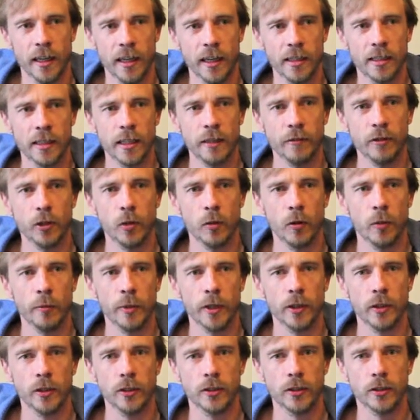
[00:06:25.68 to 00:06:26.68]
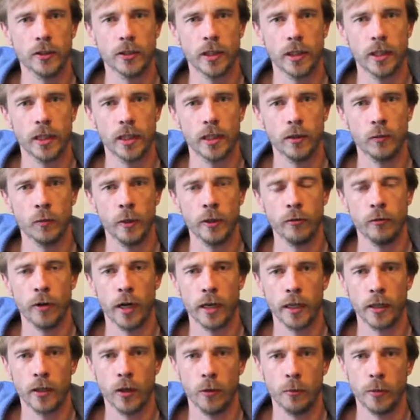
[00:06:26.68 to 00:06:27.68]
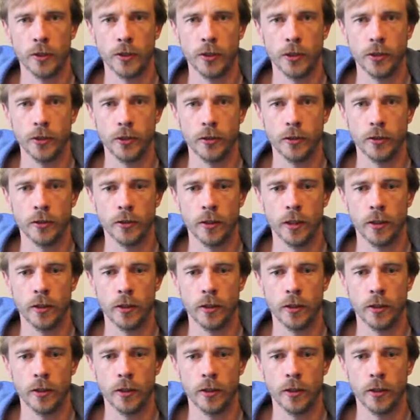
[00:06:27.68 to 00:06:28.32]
It's a difficult one because we ran a competition,